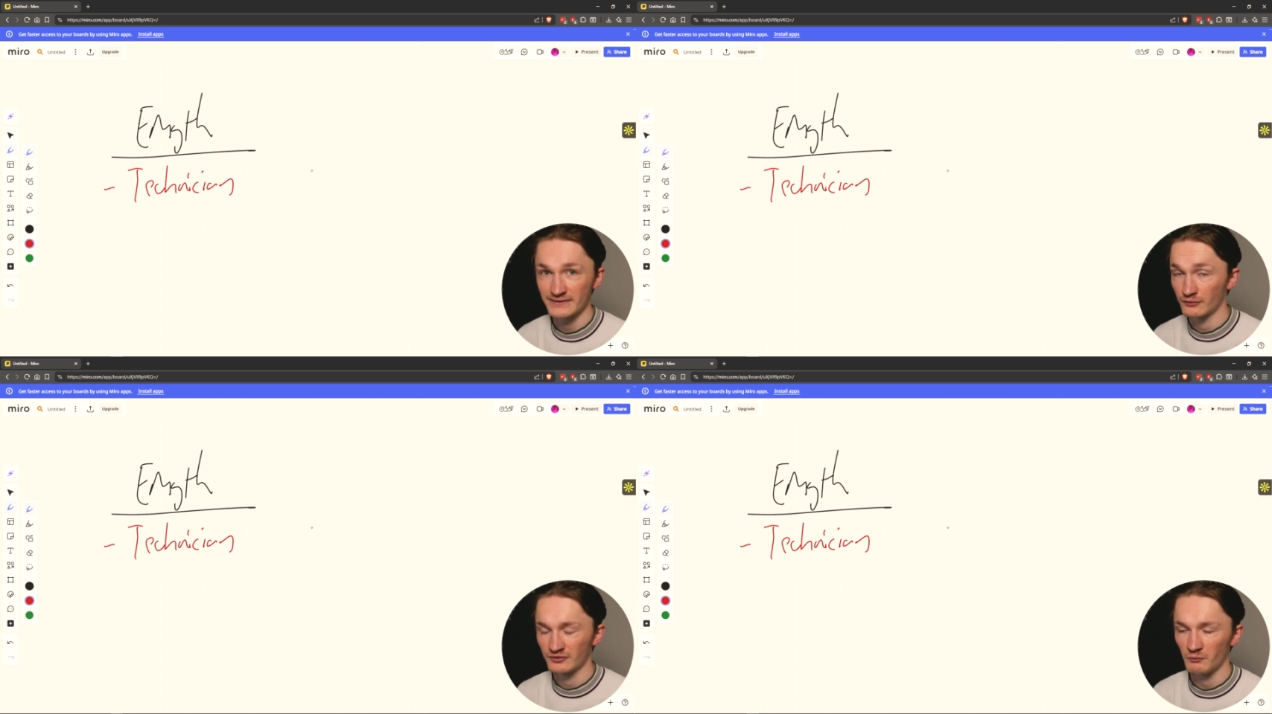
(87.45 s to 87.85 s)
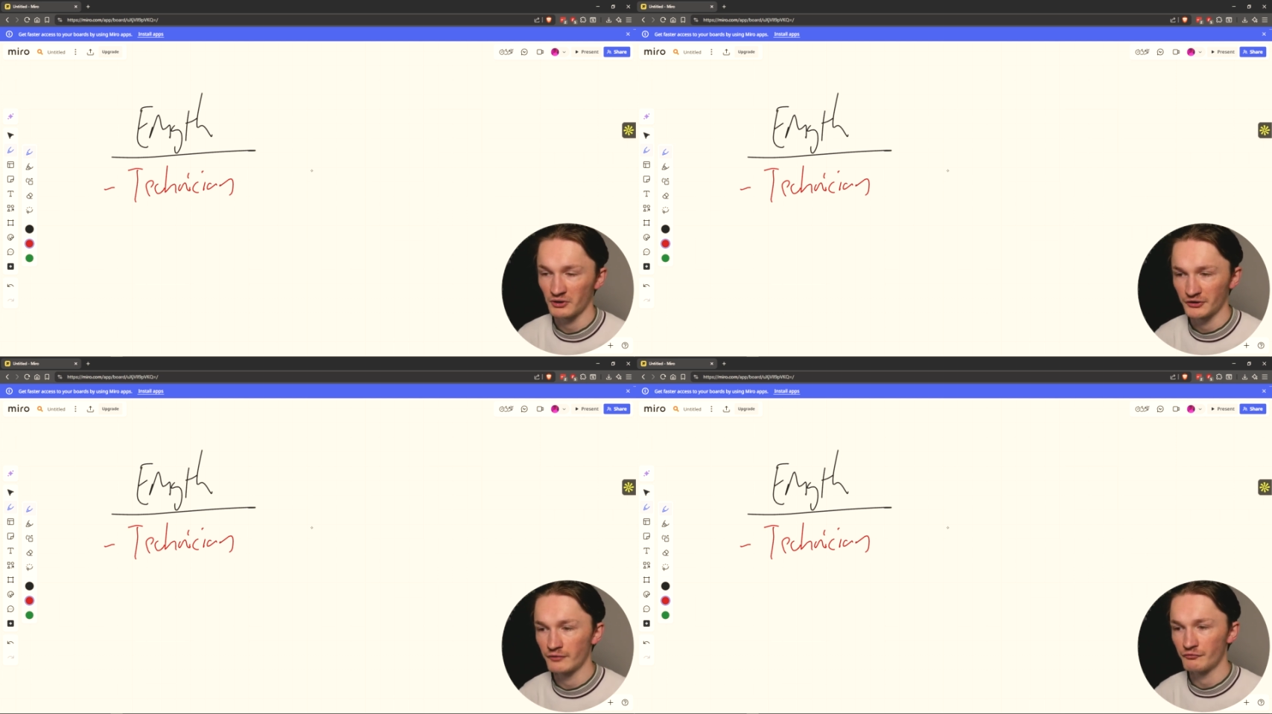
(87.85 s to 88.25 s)
And I
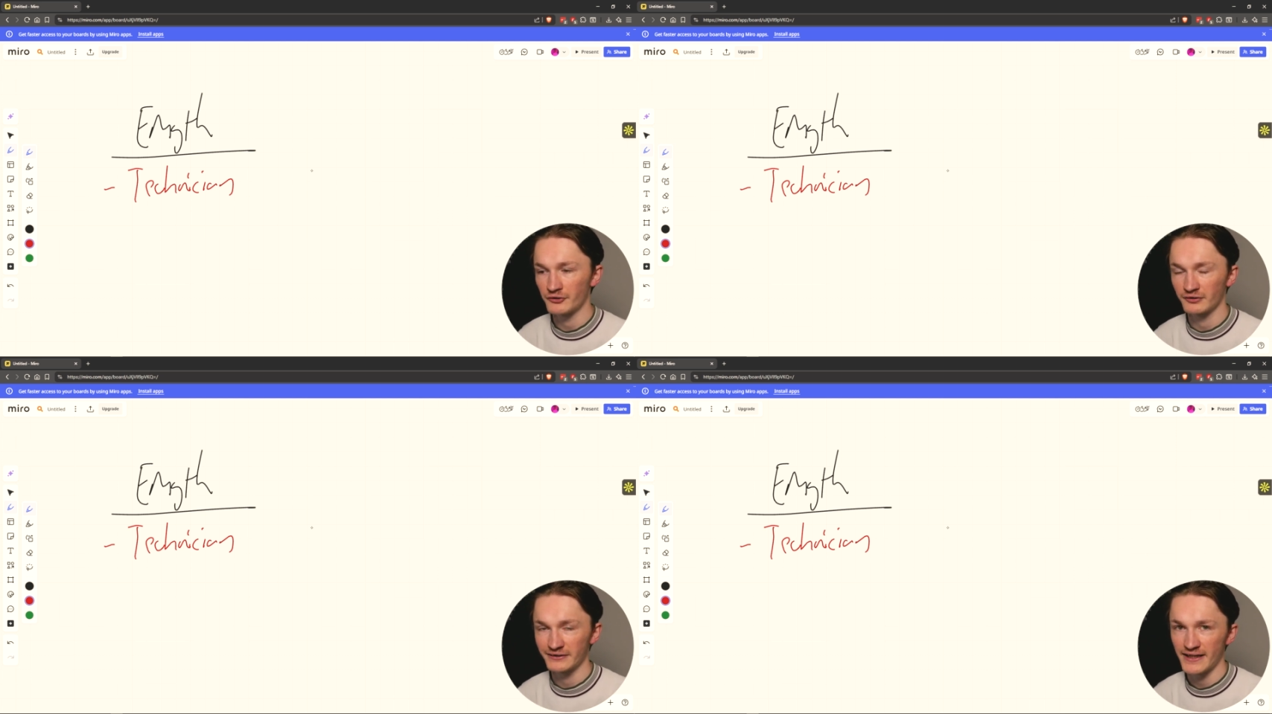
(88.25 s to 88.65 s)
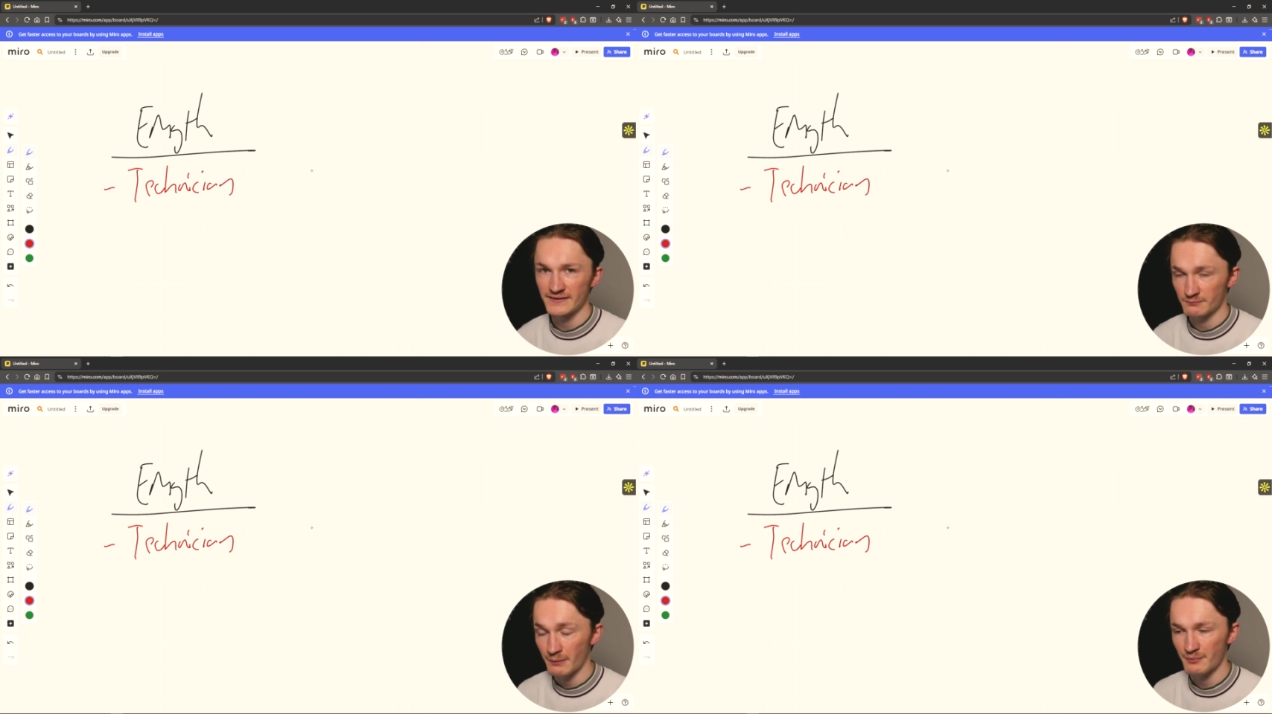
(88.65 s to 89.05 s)
want to know if you can
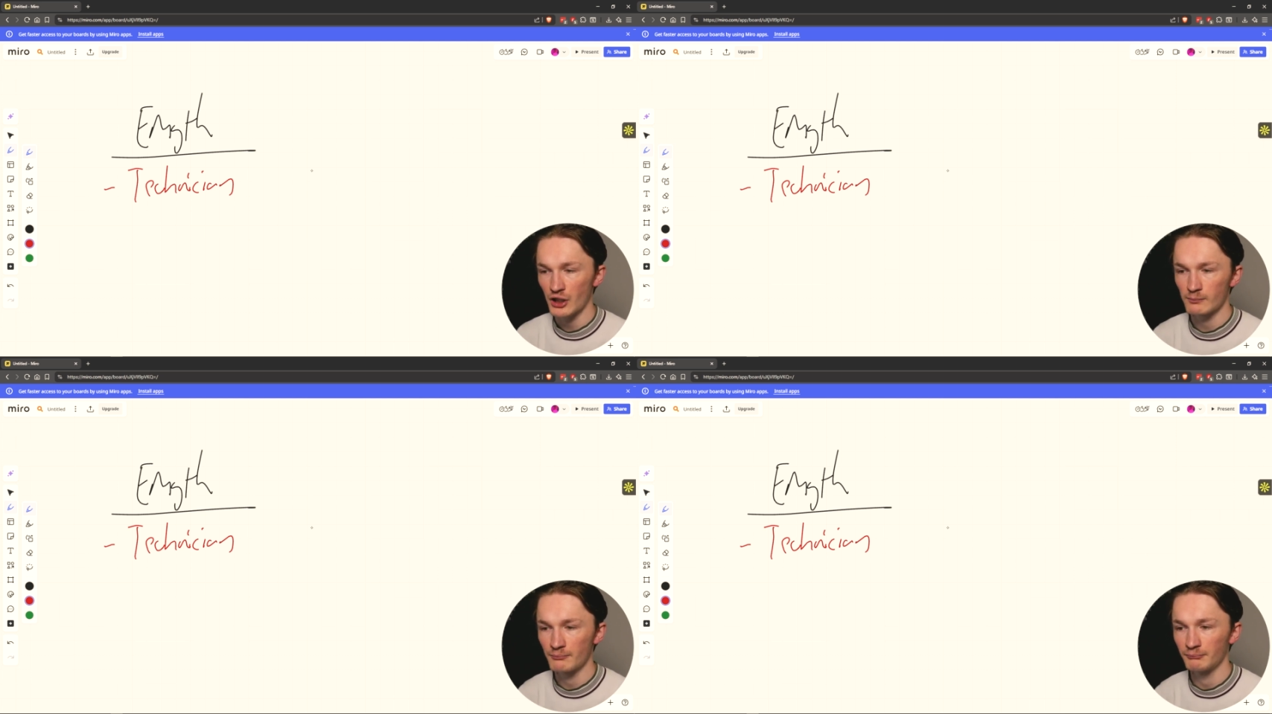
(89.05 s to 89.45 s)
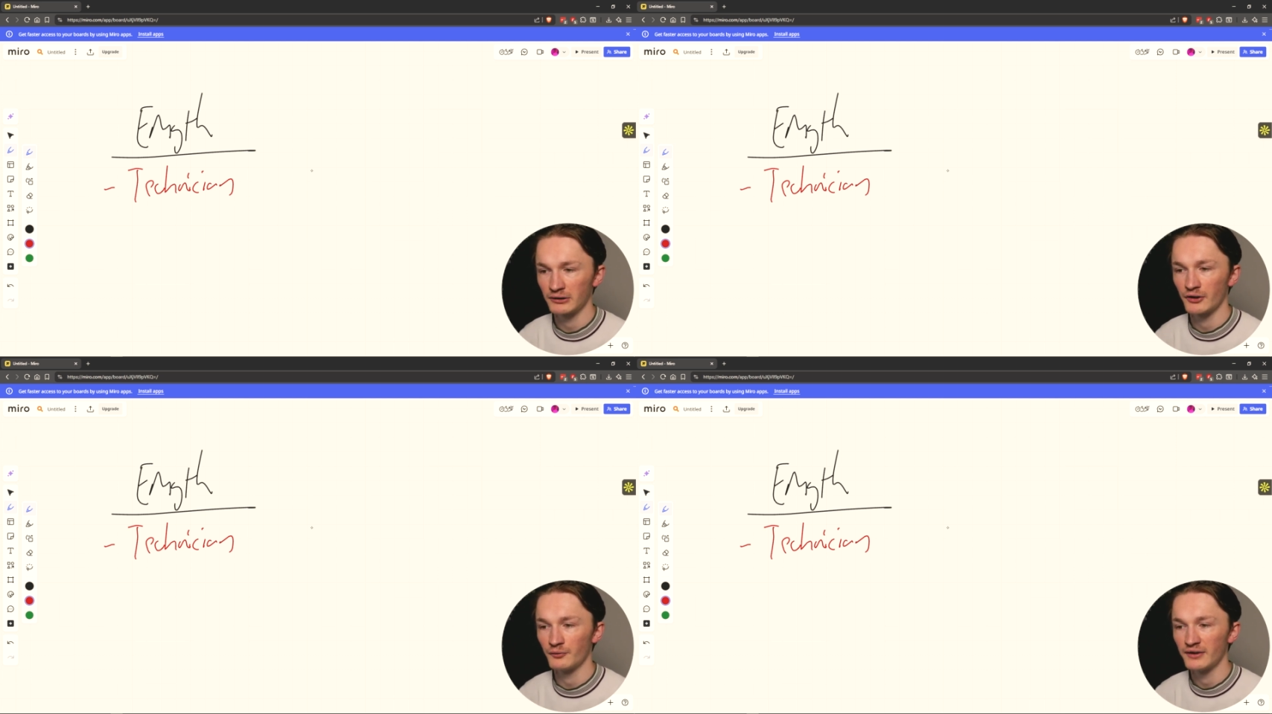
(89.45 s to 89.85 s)
guess, maybe comment
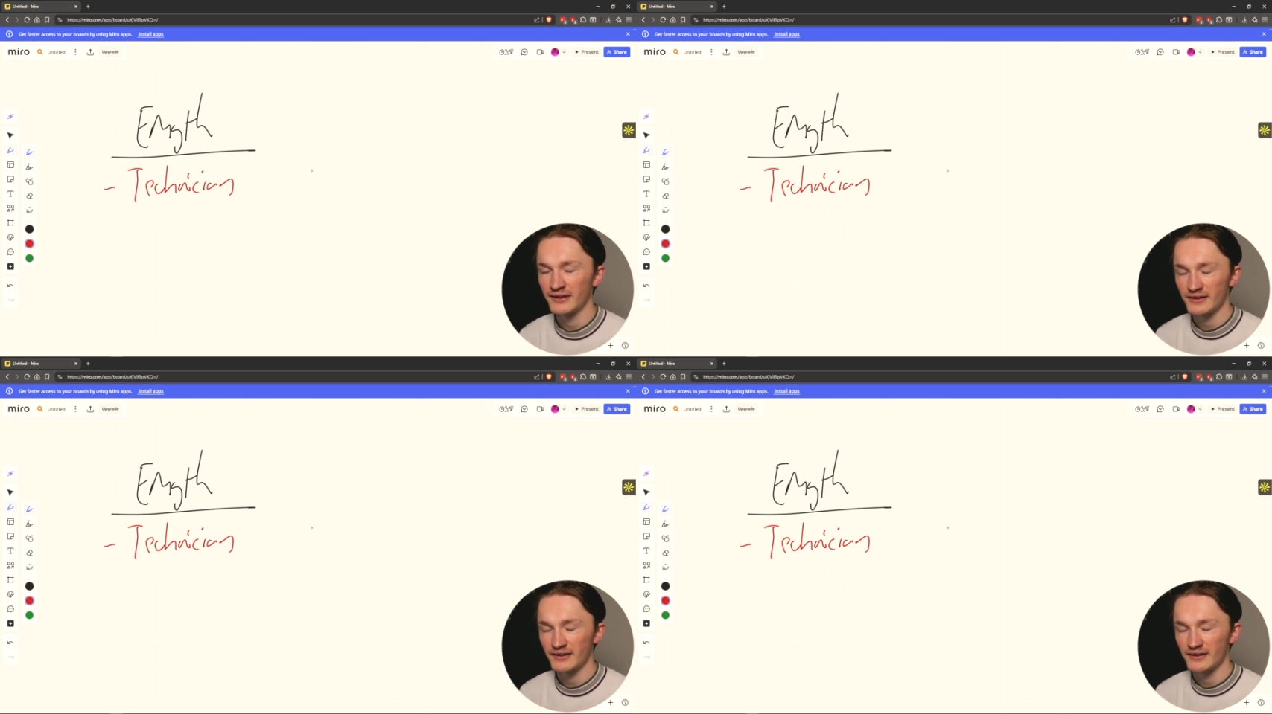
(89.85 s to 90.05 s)
below